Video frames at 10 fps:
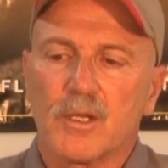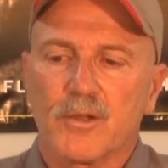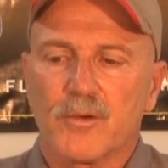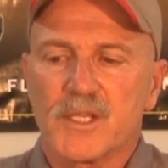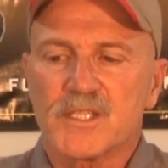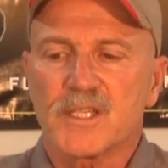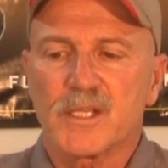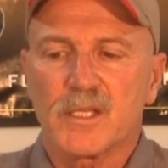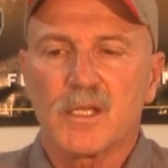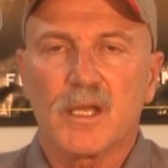there is
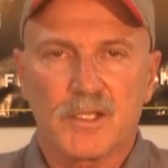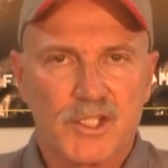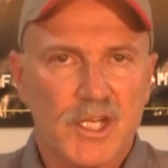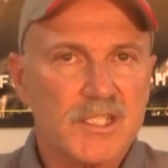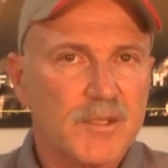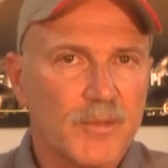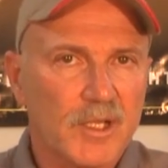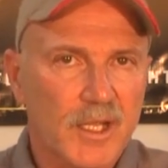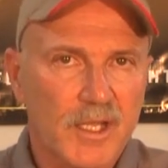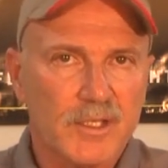the
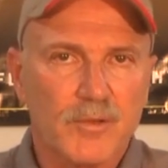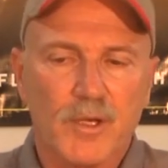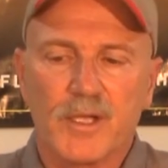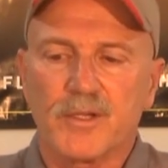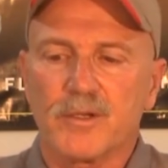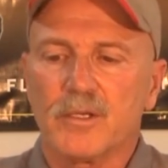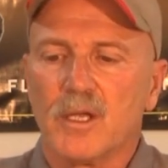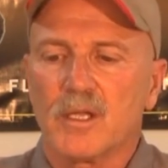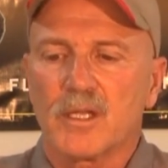adjustable head grinder